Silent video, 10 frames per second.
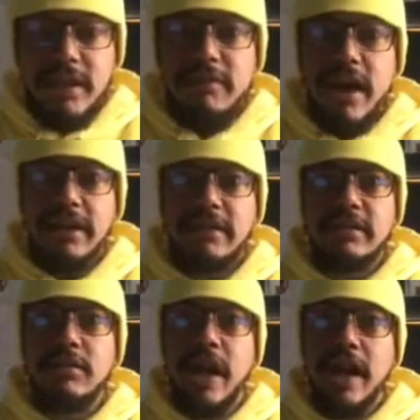In fact,
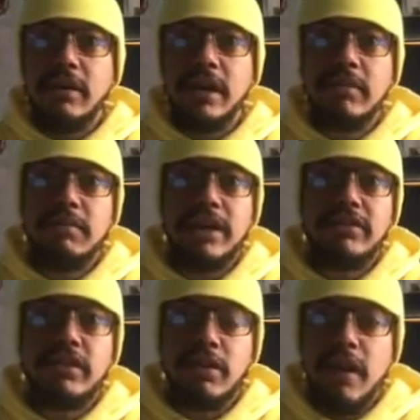to harry
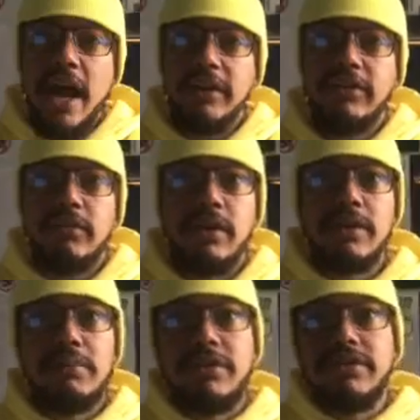means to harass and one
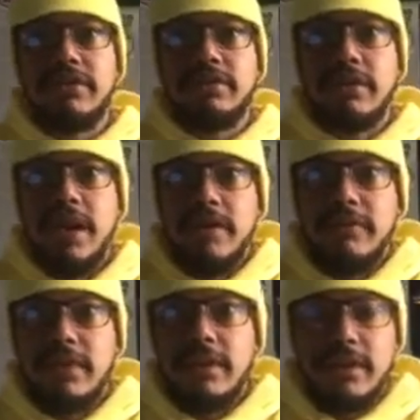of the princes we have
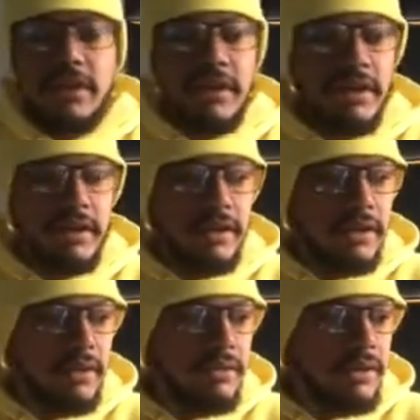uh,
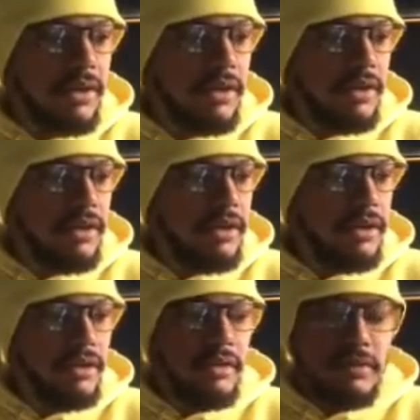you know, uh,
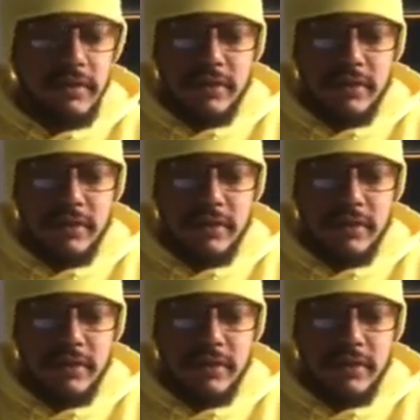you know,